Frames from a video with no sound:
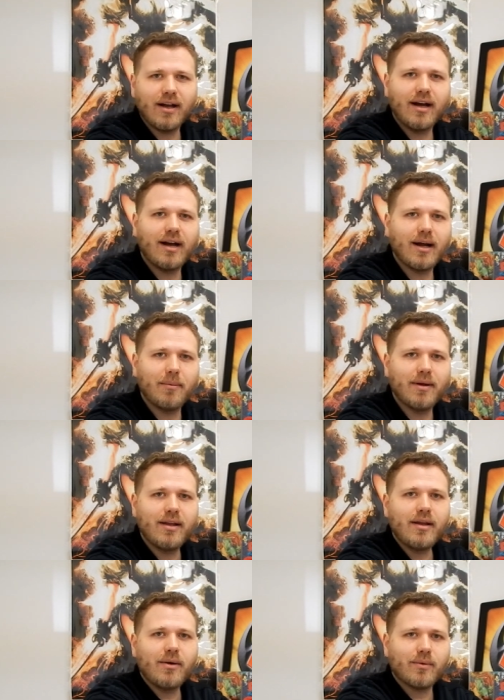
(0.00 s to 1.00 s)
Um,
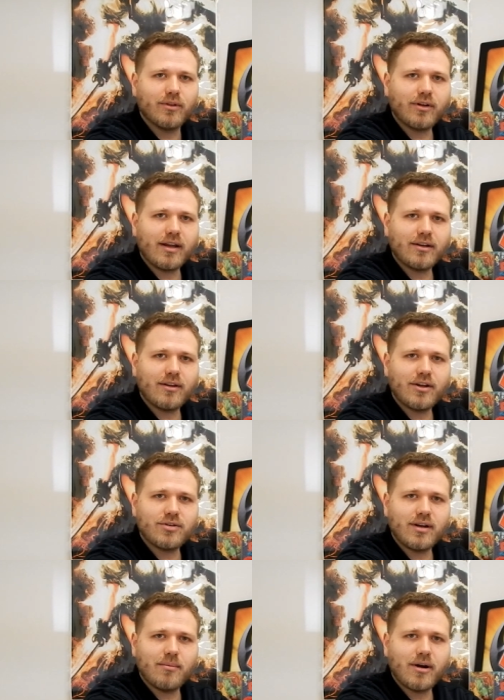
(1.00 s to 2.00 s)
we're looking to
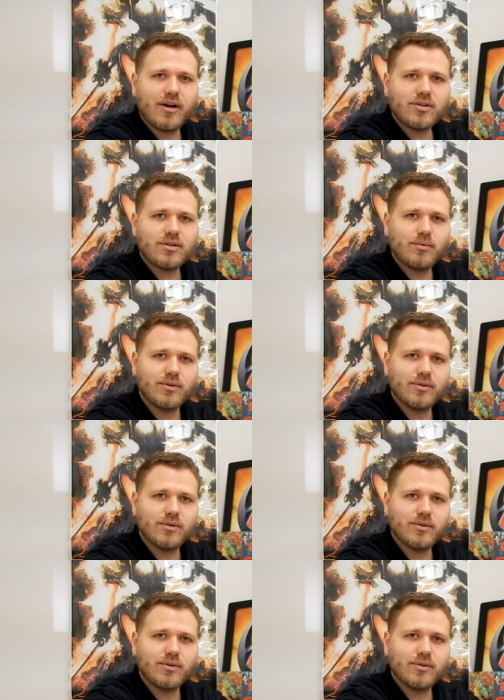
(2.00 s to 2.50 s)
launch it in March.